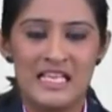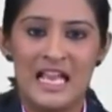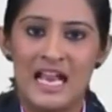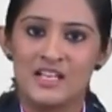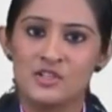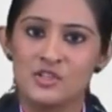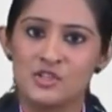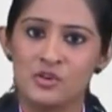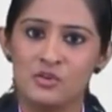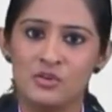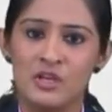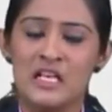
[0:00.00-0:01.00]
And
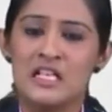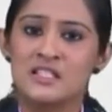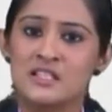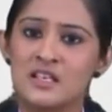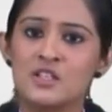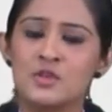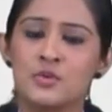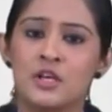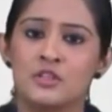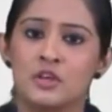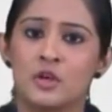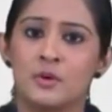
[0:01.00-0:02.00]
so, since we are
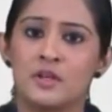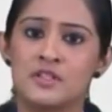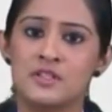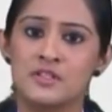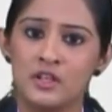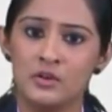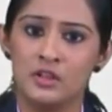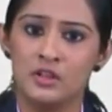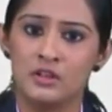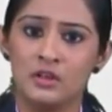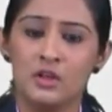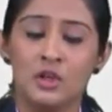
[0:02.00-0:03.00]
talking about
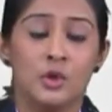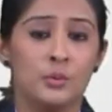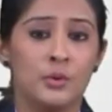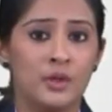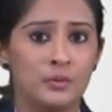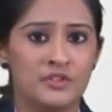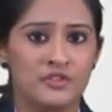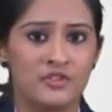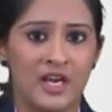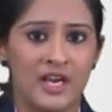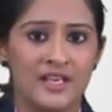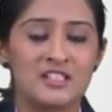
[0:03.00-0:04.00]
singular, we would
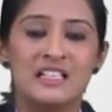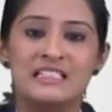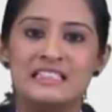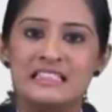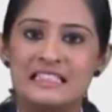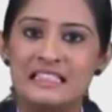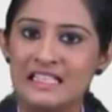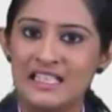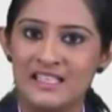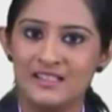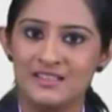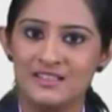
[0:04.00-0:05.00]
write
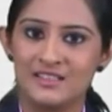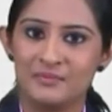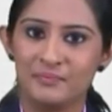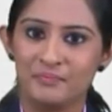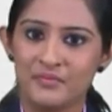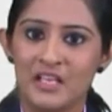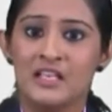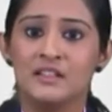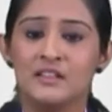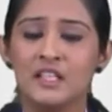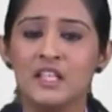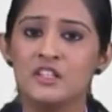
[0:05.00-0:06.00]
need.
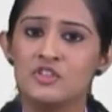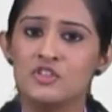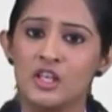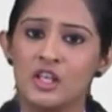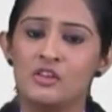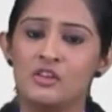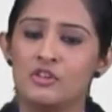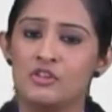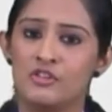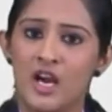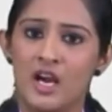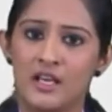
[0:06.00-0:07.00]
Neither she nor
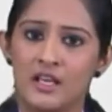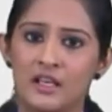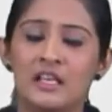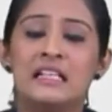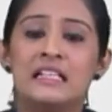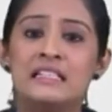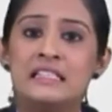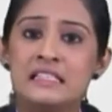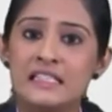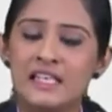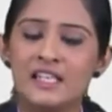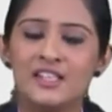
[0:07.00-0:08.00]
I
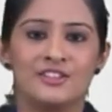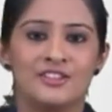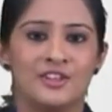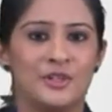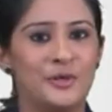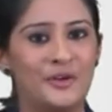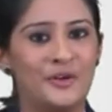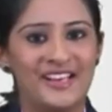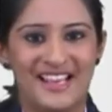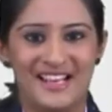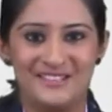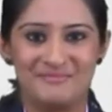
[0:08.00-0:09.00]
need your help.